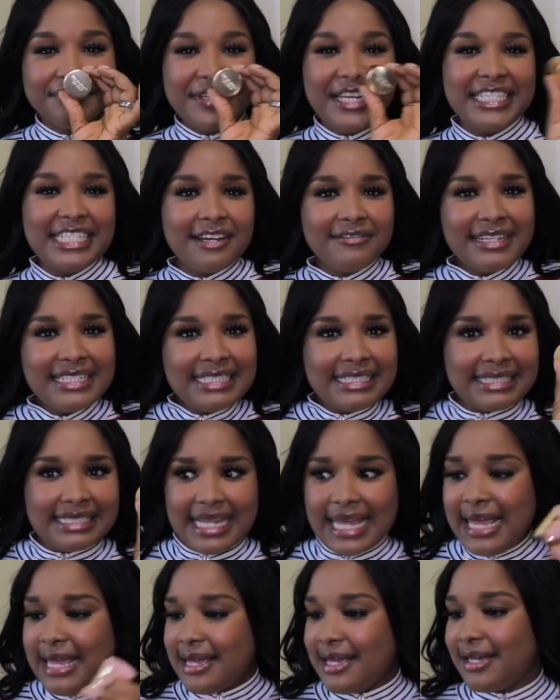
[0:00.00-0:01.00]
it have a
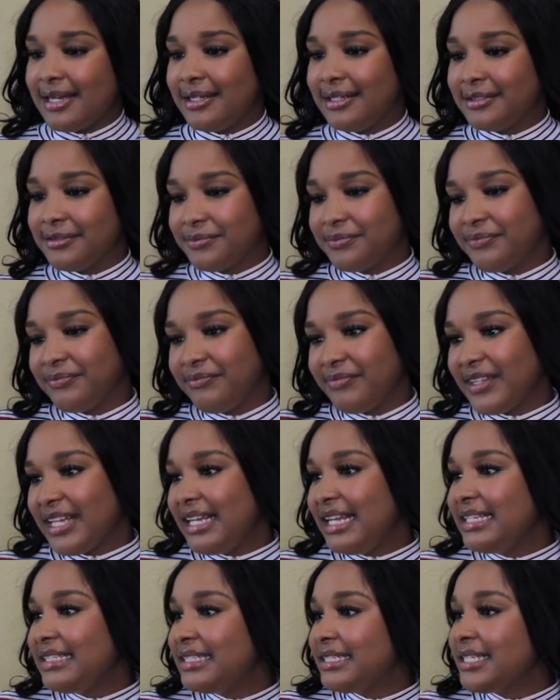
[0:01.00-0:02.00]
zing.
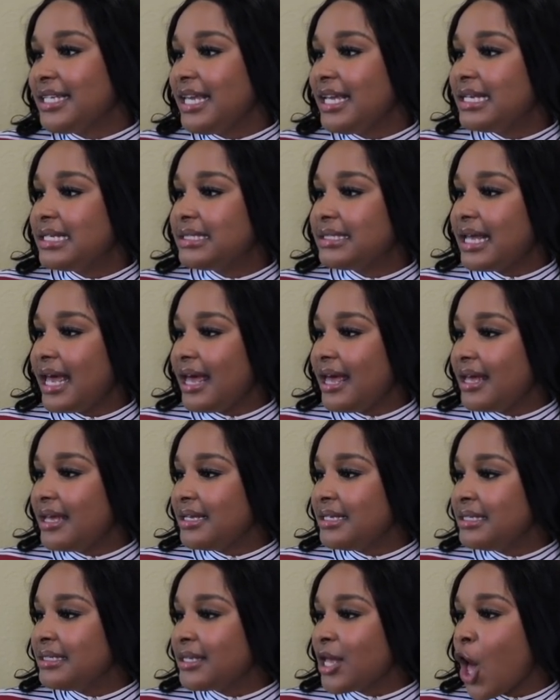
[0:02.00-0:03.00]
Let's see, it
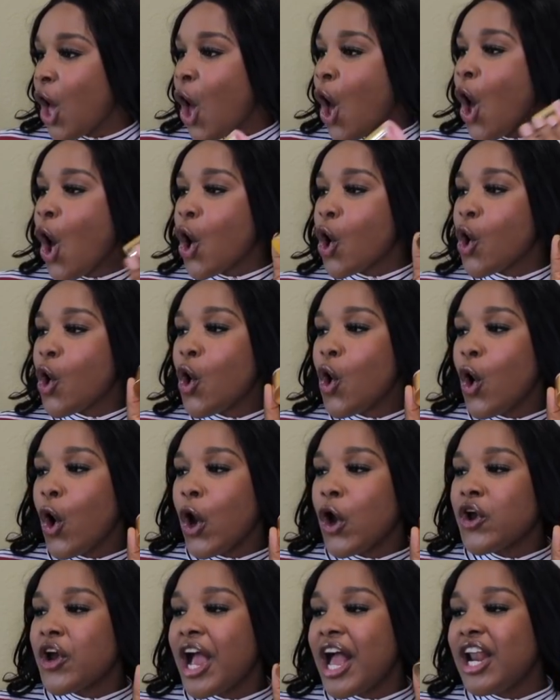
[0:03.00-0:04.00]
says
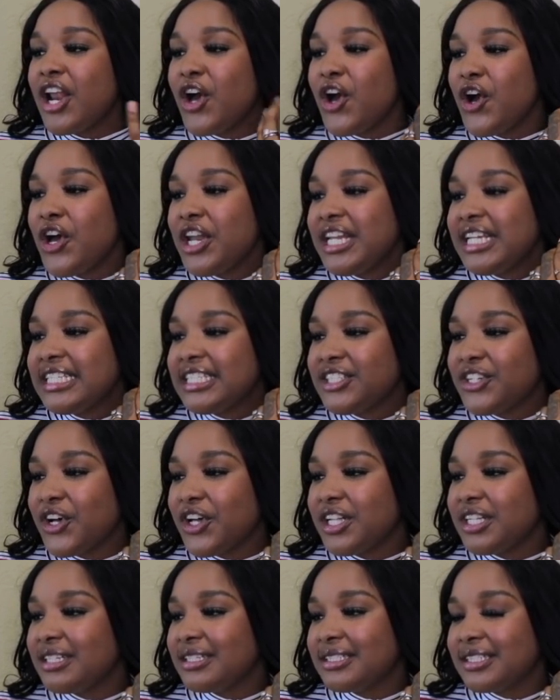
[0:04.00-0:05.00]
coral
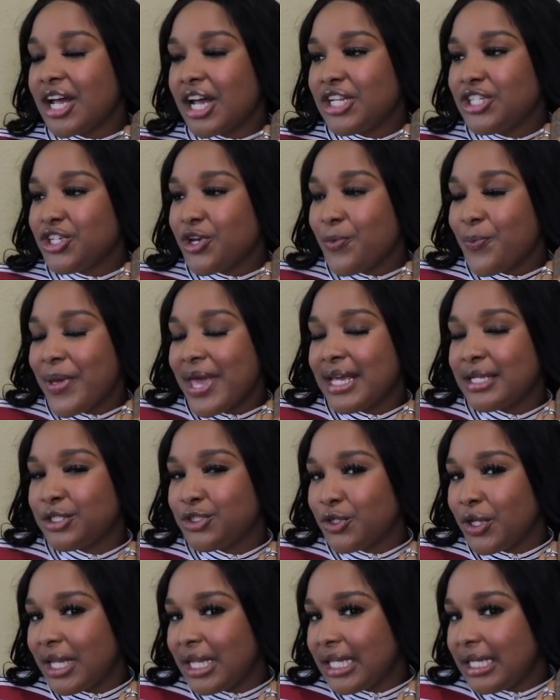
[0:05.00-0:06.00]
honeysuckle Saint-Tropez
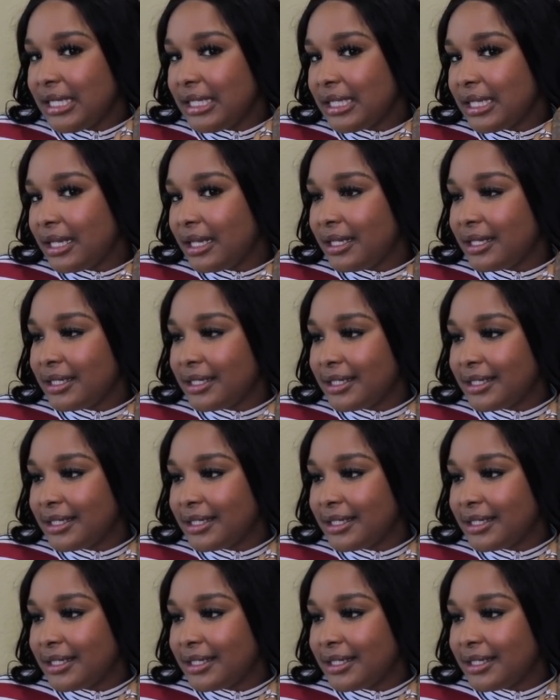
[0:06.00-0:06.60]
soleil.